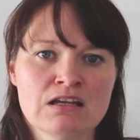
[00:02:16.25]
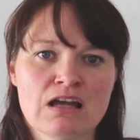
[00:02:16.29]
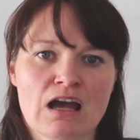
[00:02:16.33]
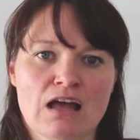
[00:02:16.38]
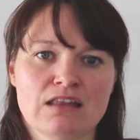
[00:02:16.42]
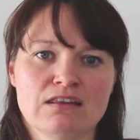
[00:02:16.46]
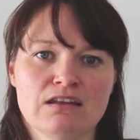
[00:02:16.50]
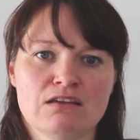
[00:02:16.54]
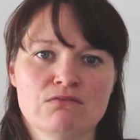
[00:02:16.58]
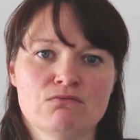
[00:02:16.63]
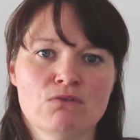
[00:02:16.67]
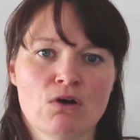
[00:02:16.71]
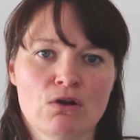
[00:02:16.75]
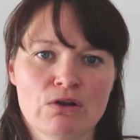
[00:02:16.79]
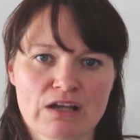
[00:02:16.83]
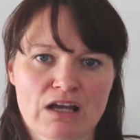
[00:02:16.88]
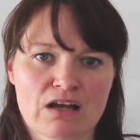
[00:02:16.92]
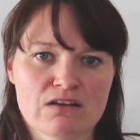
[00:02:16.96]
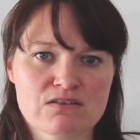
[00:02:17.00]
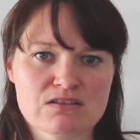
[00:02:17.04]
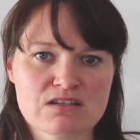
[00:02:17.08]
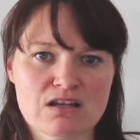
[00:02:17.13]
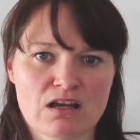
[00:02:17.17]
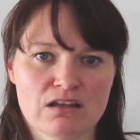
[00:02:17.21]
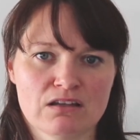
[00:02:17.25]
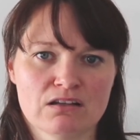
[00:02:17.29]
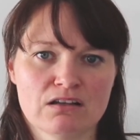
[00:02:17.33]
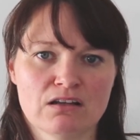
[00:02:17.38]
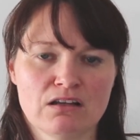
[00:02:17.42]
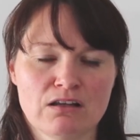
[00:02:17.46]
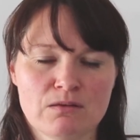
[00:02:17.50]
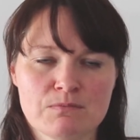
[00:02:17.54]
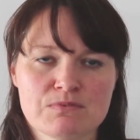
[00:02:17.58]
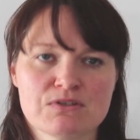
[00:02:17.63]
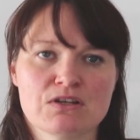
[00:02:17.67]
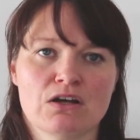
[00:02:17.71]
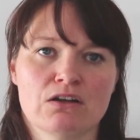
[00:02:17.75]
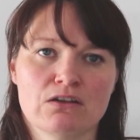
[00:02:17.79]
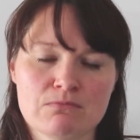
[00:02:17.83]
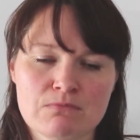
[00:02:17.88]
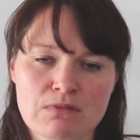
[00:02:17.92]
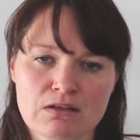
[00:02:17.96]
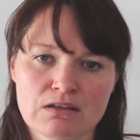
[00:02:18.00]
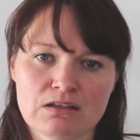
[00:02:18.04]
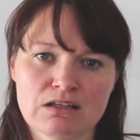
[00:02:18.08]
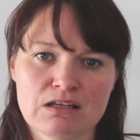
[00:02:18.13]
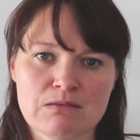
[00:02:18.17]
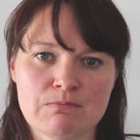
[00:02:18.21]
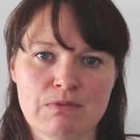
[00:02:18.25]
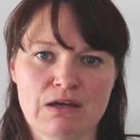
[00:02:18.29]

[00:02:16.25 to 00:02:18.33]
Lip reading: and then rolling out to other clubs on a monthly